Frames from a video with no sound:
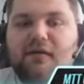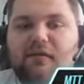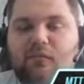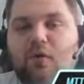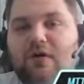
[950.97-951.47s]

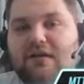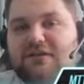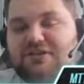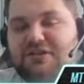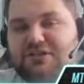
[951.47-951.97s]
more
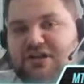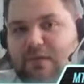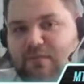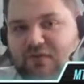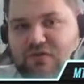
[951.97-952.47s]
additional
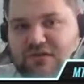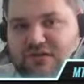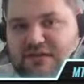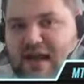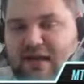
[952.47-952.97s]
chips to your
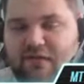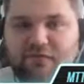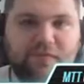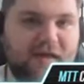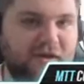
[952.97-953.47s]
stack, and
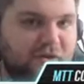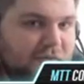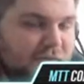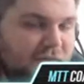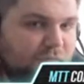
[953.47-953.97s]
from then
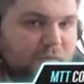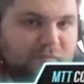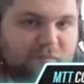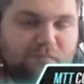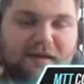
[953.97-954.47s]
on it will
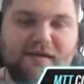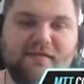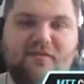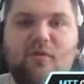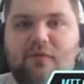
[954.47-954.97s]
be played as
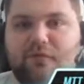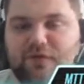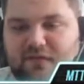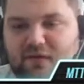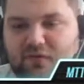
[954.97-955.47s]
a normal
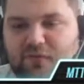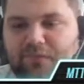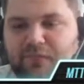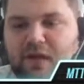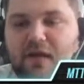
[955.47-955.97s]
freeze out.
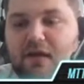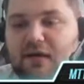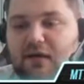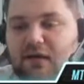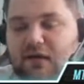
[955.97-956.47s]

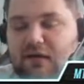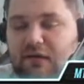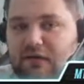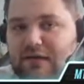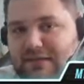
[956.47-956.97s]

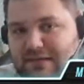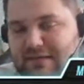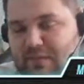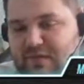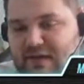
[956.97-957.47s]
You got the
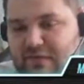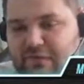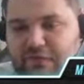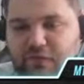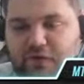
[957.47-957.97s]
same stuff
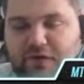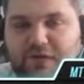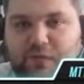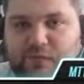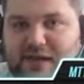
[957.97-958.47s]
for
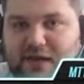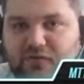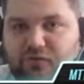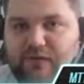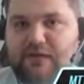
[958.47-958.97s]
the
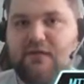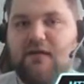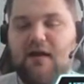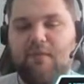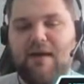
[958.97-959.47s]
re-entry.
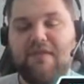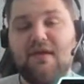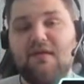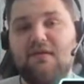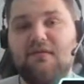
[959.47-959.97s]

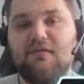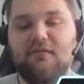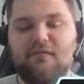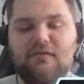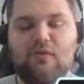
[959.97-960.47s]
The
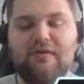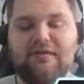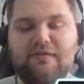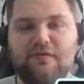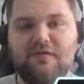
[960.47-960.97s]
only
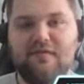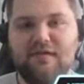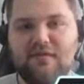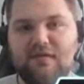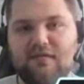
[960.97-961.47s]
difference
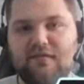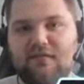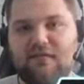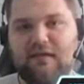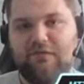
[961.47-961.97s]
here is,
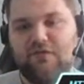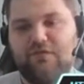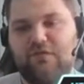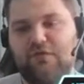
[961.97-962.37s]
like, first of all,